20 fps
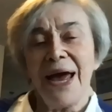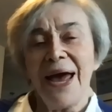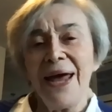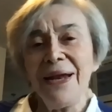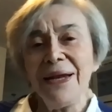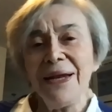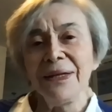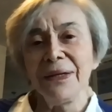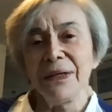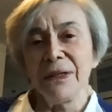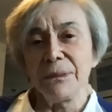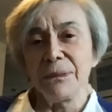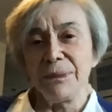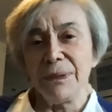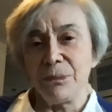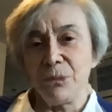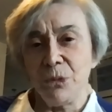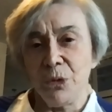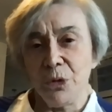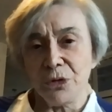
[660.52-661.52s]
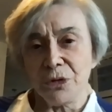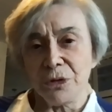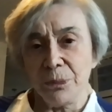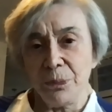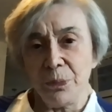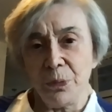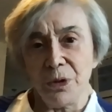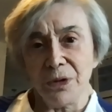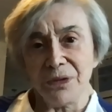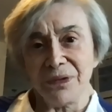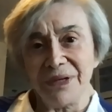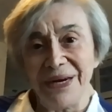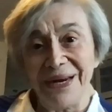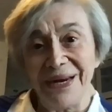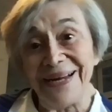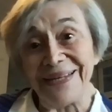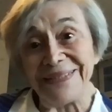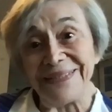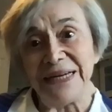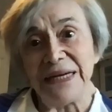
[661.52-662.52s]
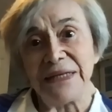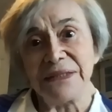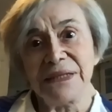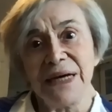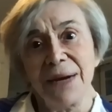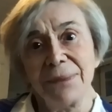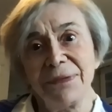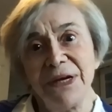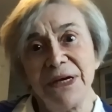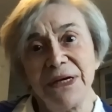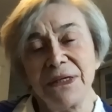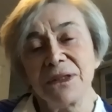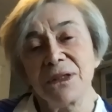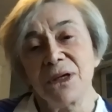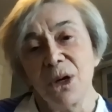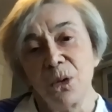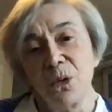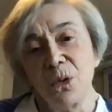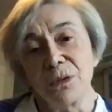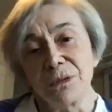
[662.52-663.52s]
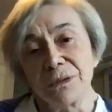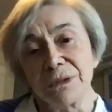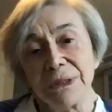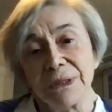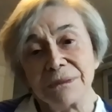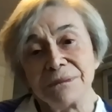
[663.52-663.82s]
had a little bit more support than I did coming in cold.